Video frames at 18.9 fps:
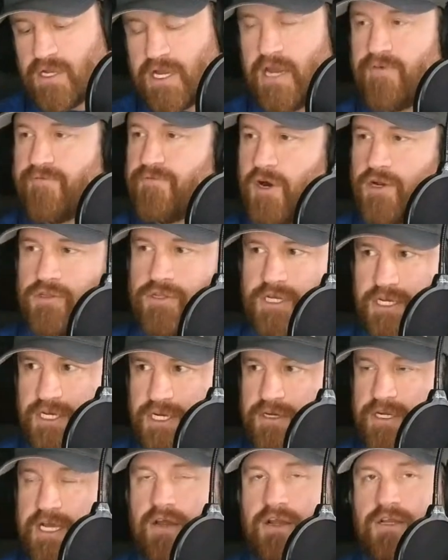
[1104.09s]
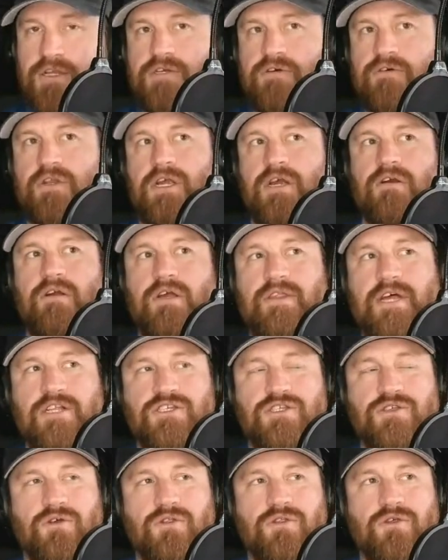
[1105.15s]
Kind of funneling deer down into an area.
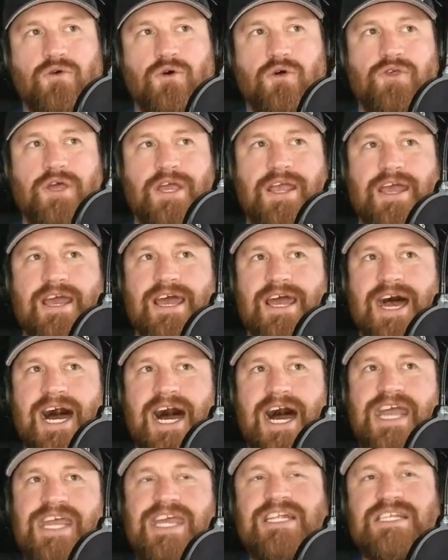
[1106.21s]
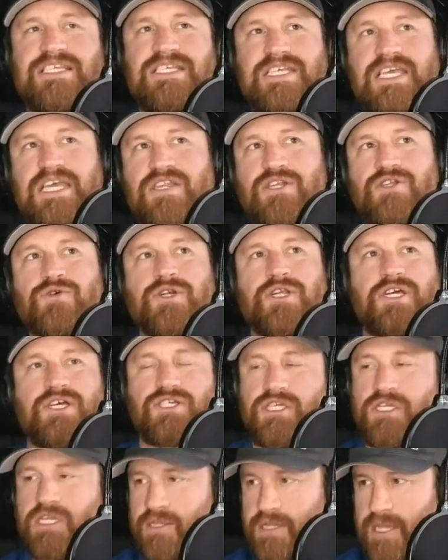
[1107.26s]
That's the whole thing. I can see the
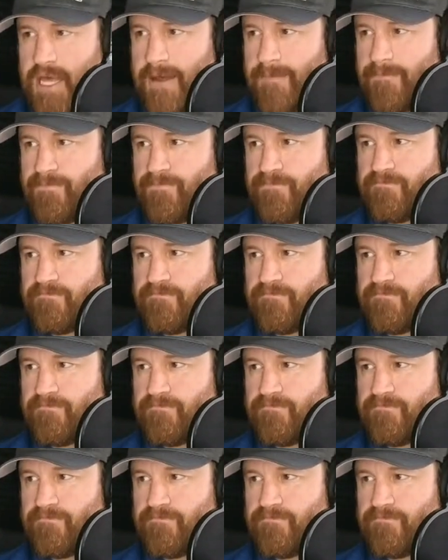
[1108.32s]
tradition in that.